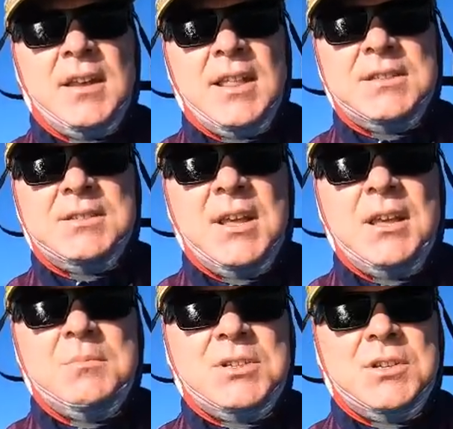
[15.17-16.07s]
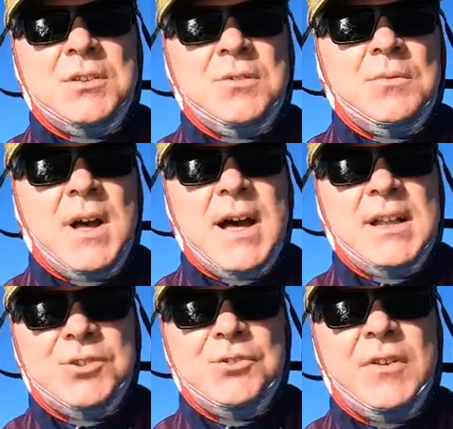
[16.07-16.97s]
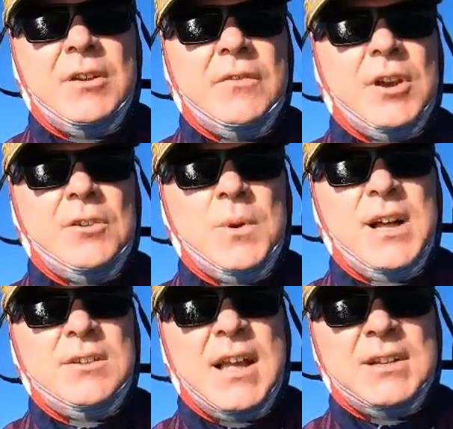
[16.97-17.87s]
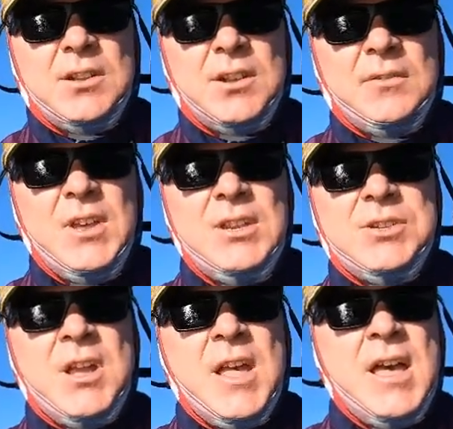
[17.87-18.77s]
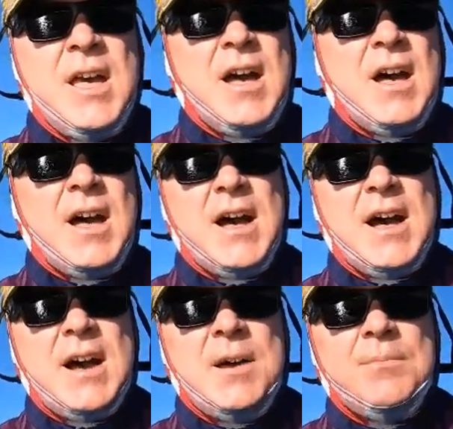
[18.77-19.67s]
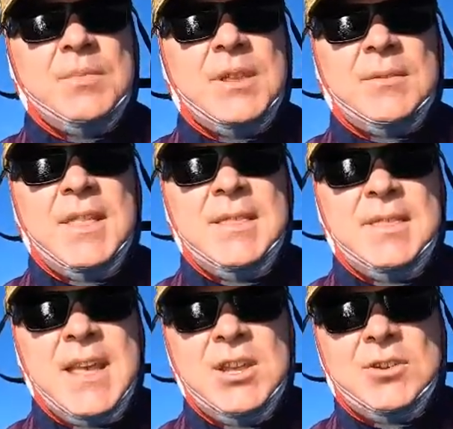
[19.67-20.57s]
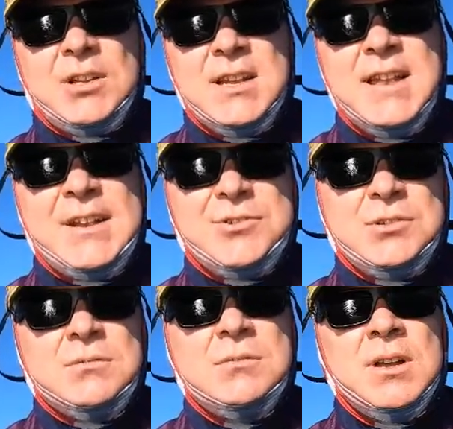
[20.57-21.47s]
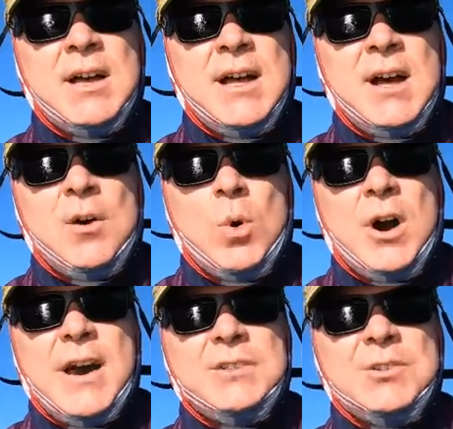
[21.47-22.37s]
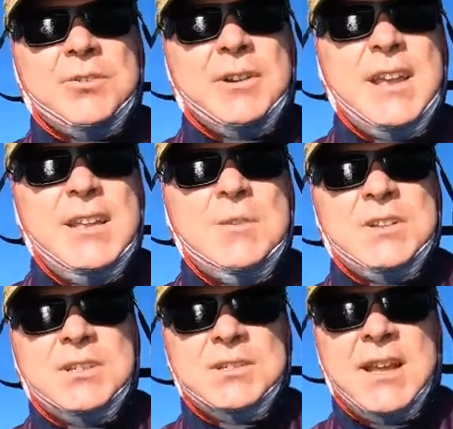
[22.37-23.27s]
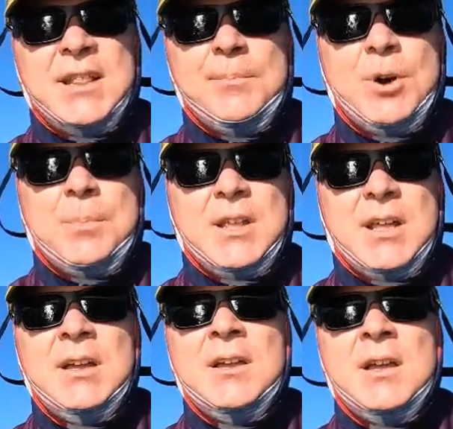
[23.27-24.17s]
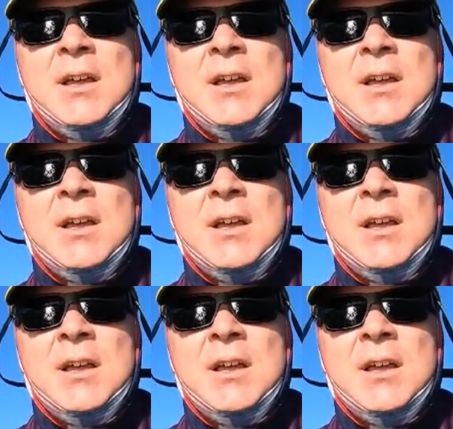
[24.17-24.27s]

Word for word: That seems to uh, do very very well, catch a lot of fish. Um, then you've got the natural uh, white and green which is another popular